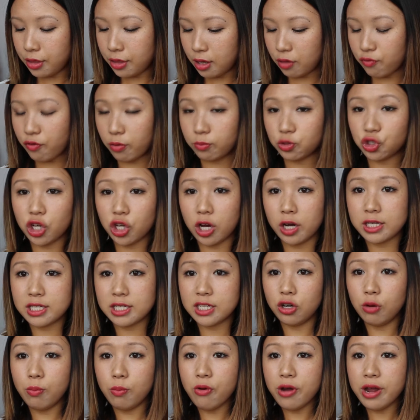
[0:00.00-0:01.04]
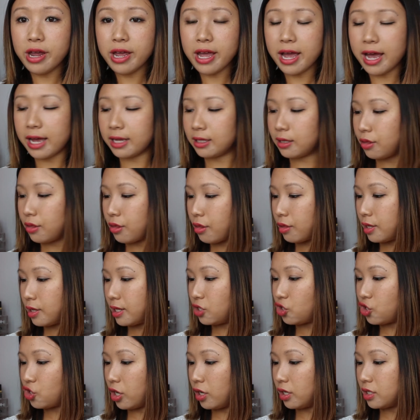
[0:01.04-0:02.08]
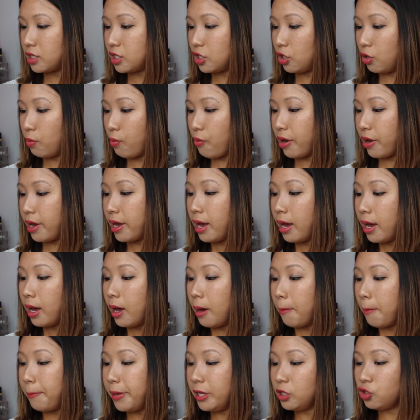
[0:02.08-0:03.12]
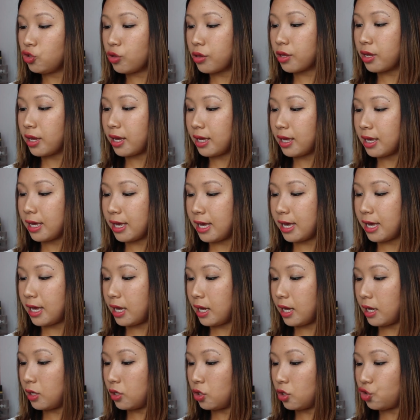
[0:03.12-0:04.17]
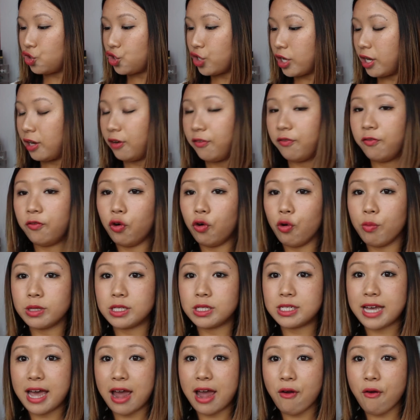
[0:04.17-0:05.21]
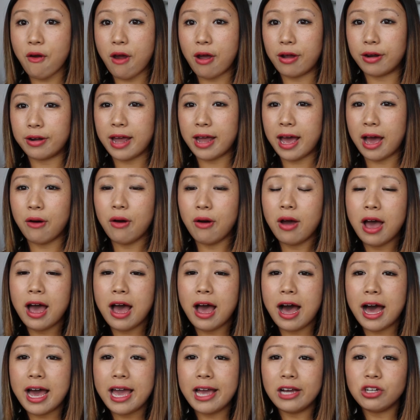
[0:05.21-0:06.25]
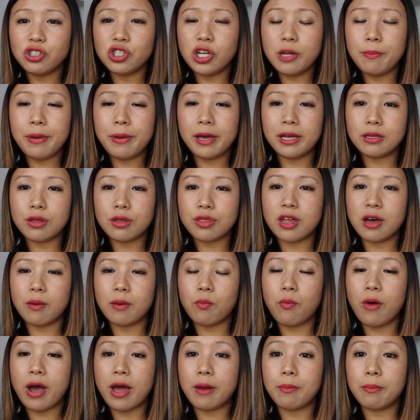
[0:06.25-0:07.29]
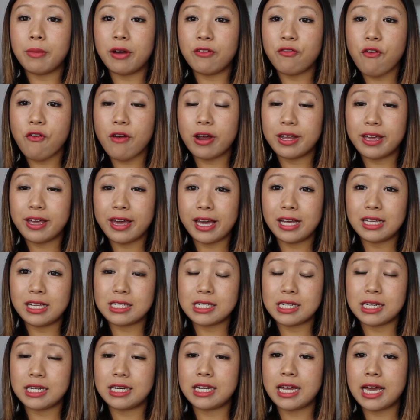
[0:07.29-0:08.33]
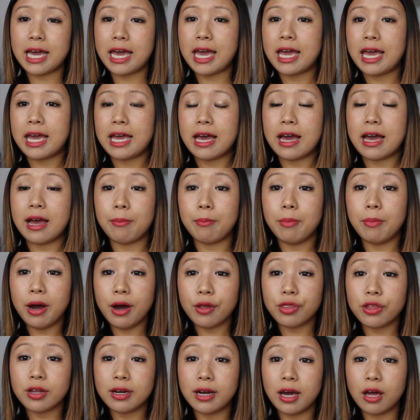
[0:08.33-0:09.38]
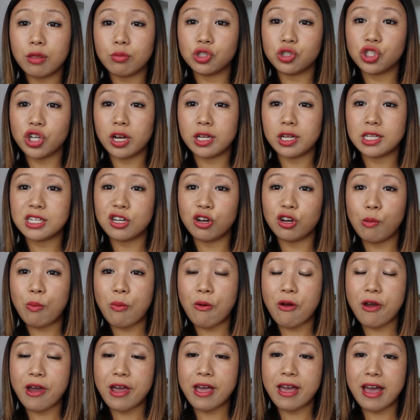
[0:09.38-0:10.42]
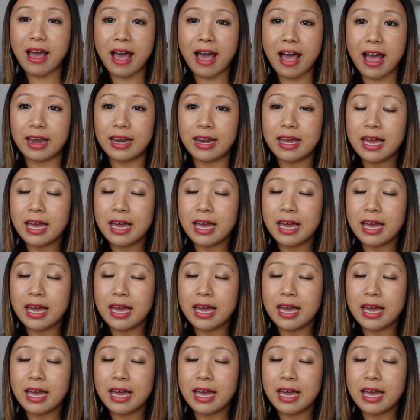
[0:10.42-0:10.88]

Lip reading: is from Charlotte Tilbury, and this is the Charlotte Tilbury Beach Stick in the shade Formentera. Now, I actually picked this up when my friend Kate did a masterclass with Charlotte Tilbury, and